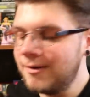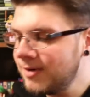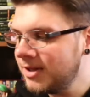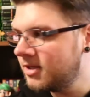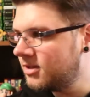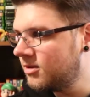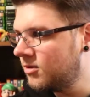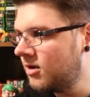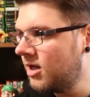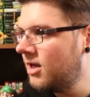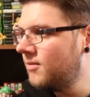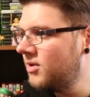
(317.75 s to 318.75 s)
I really
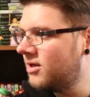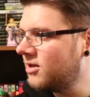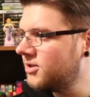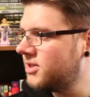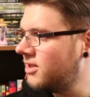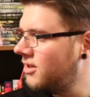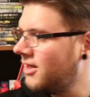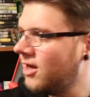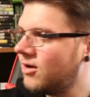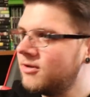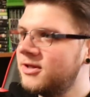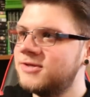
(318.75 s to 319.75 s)
do, because you
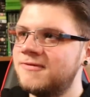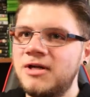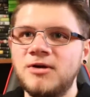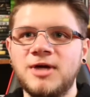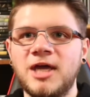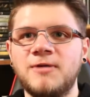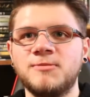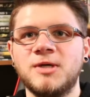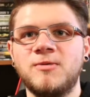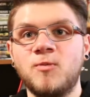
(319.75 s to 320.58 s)
get all these video games,